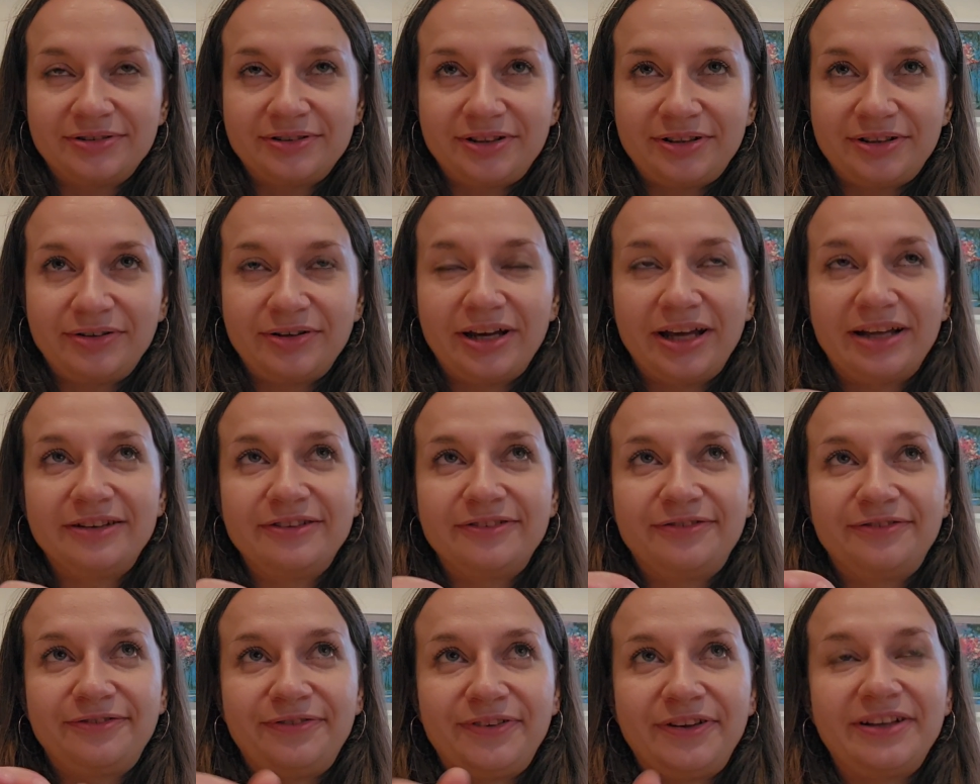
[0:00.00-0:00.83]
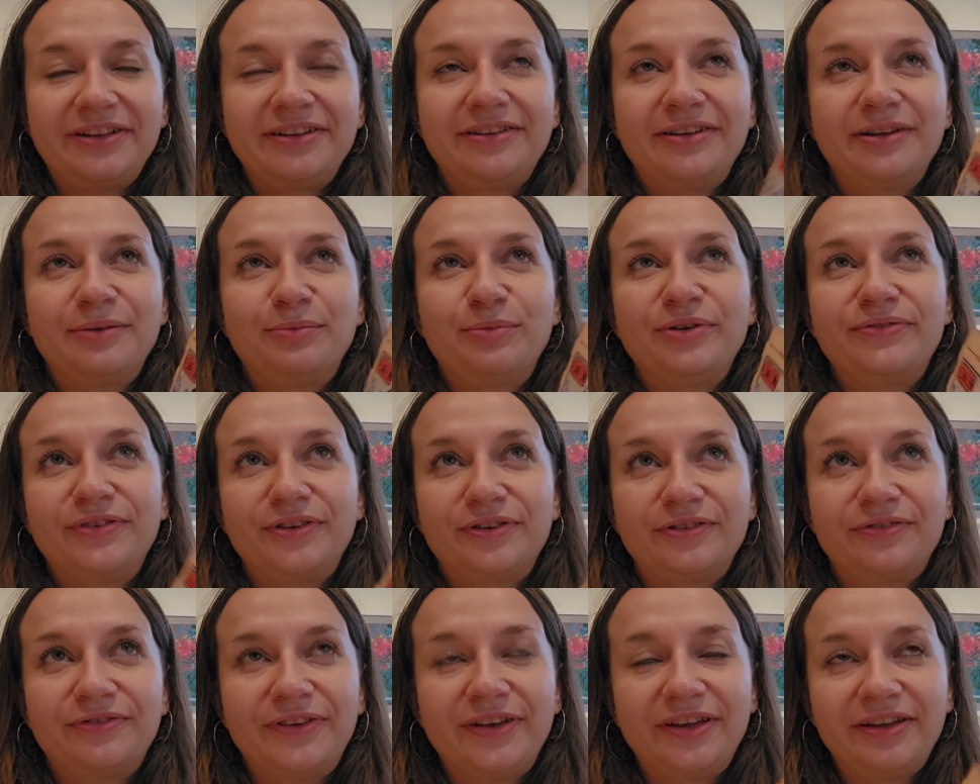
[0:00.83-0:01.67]
you can't feel them with
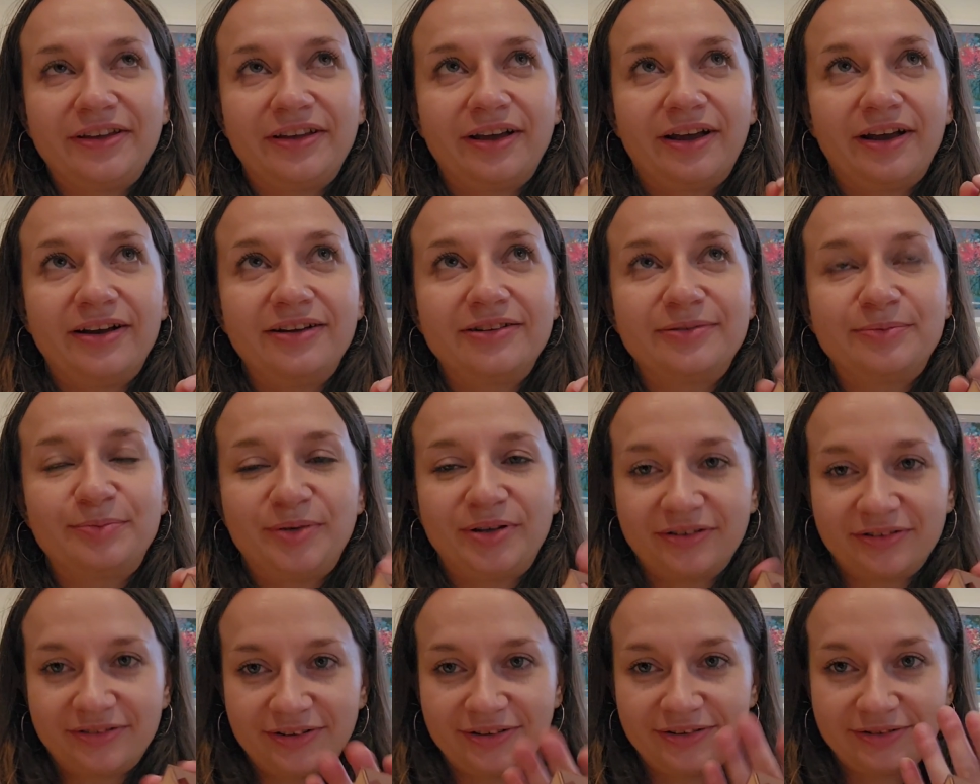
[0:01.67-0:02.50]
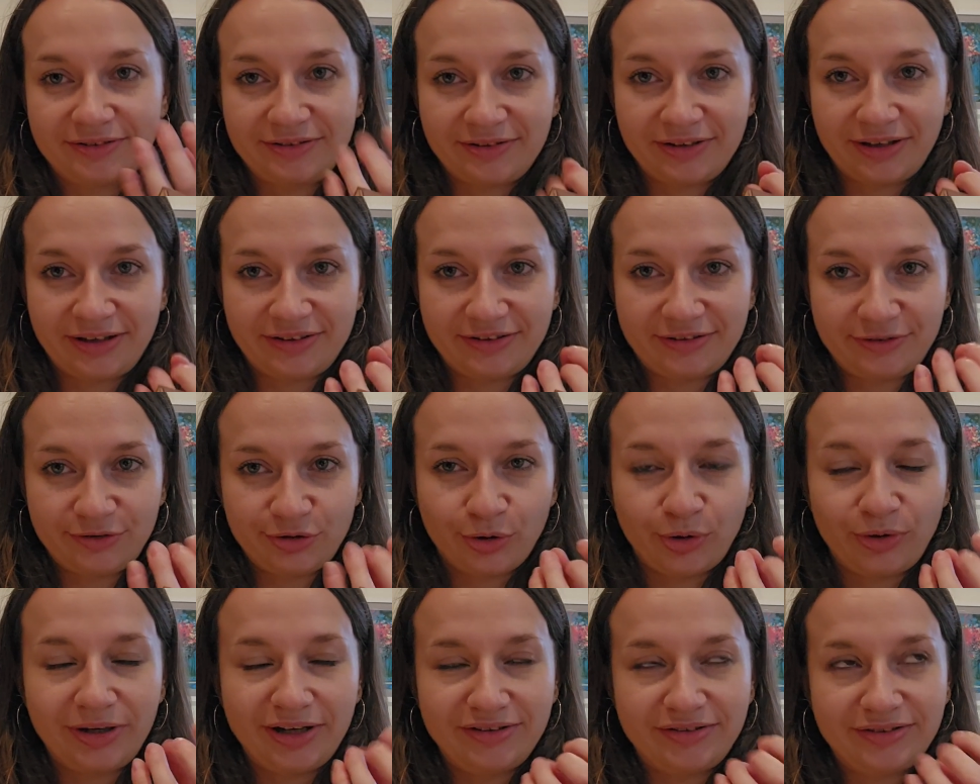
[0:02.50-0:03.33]
your fingers because it's
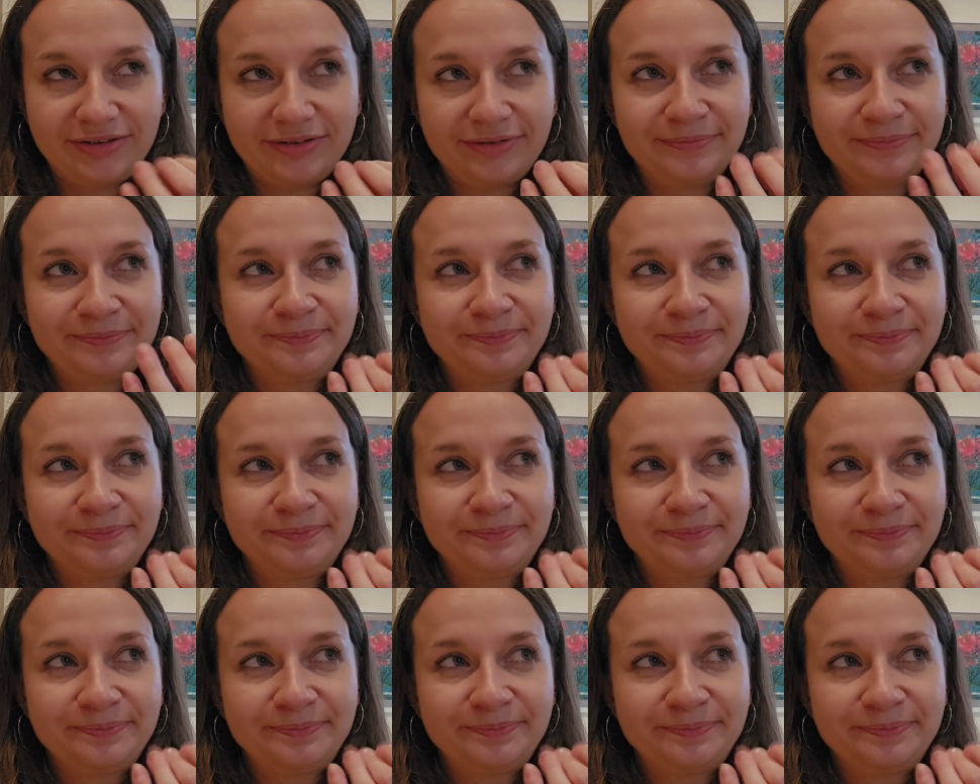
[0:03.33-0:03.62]
solid